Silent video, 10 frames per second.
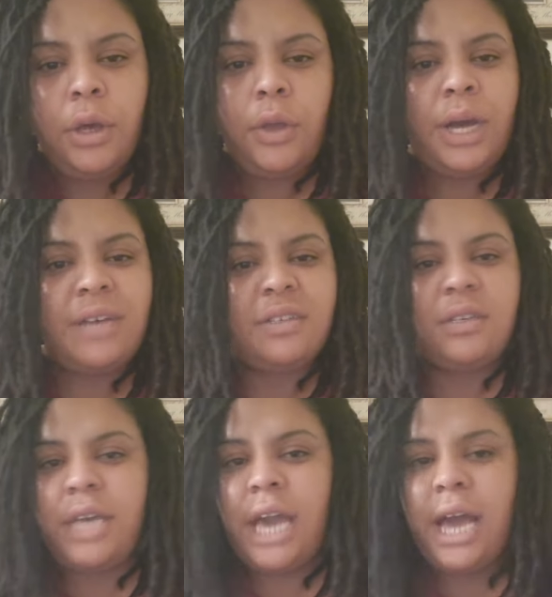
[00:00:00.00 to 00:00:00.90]
You guys
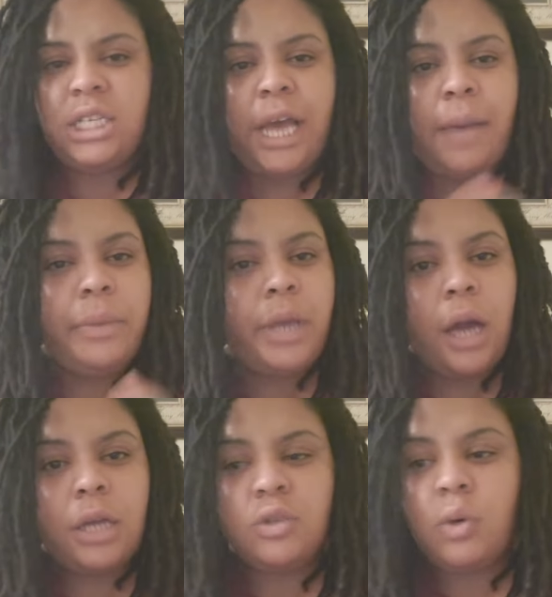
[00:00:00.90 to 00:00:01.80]
can cash at me.
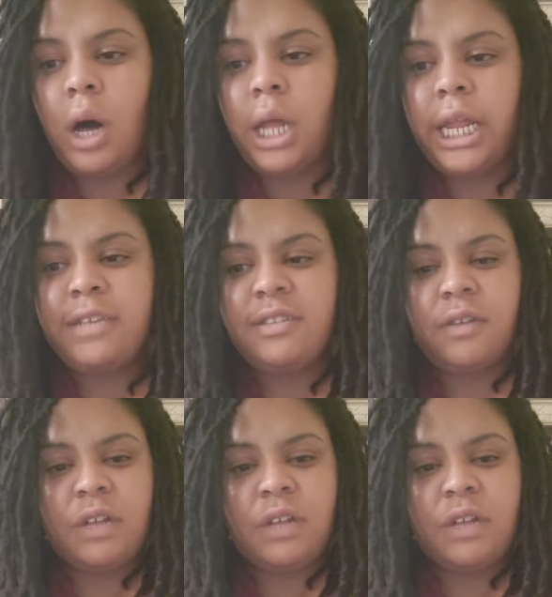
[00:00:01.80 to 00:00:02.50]
Y'all can do all that stuff.